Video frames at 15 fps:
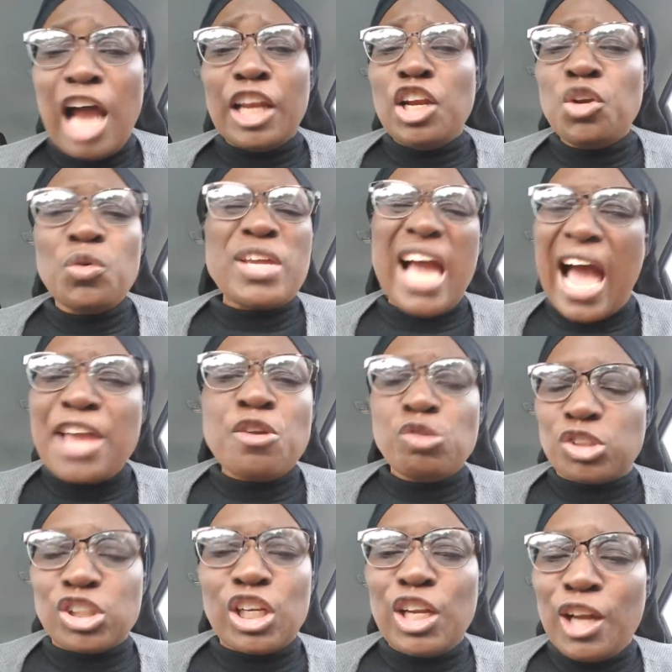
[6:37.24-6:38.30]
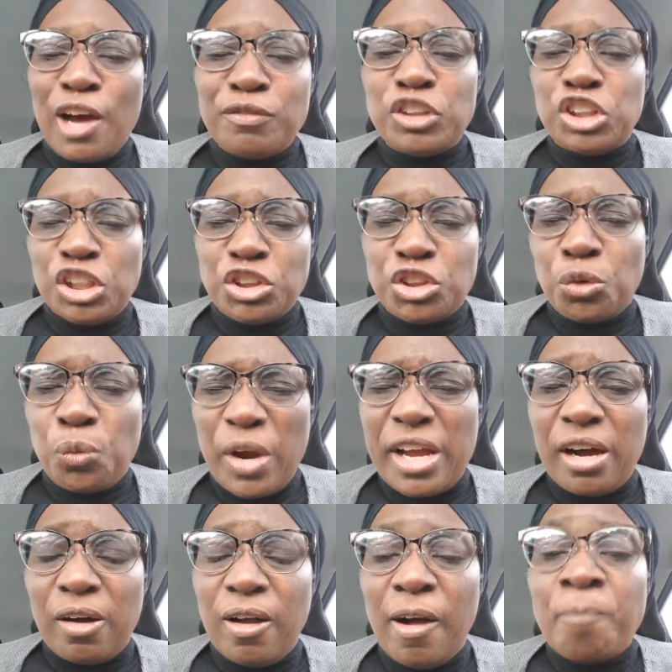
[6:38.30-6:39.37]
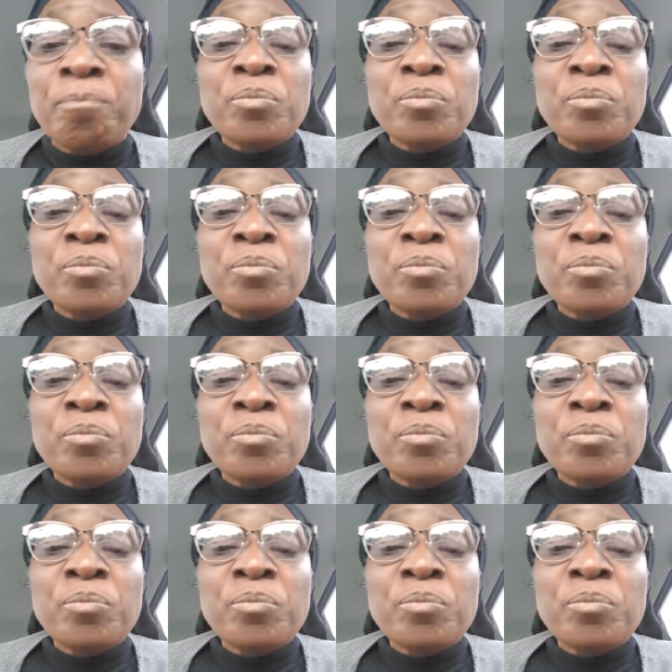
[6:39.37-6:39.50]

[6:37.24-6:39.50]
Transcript: Hallelujah. I used to love ginger ale